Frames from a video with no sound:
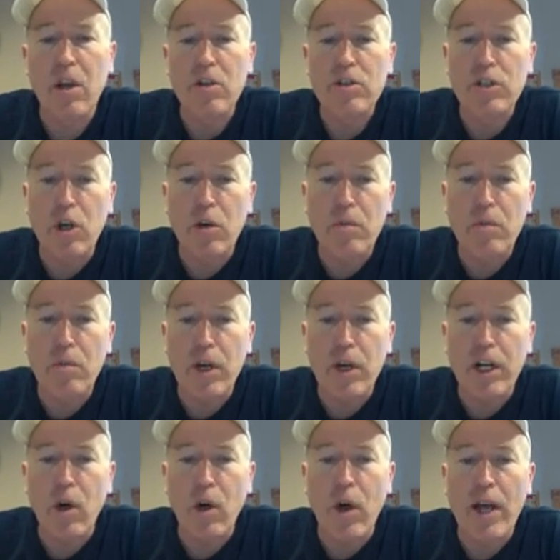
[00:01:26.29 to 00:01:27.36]
So we're
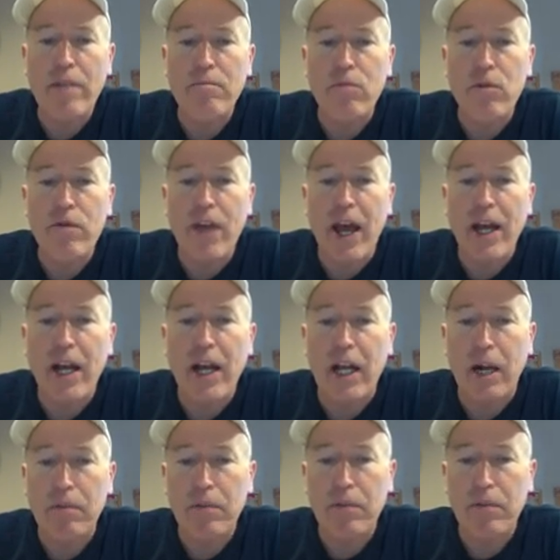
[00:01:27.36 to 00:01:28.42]
going to go ahead and move that a
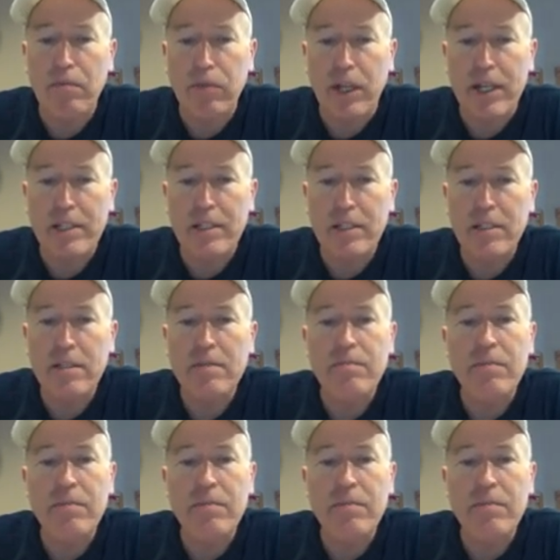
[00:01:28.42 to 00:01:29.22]
couple of places.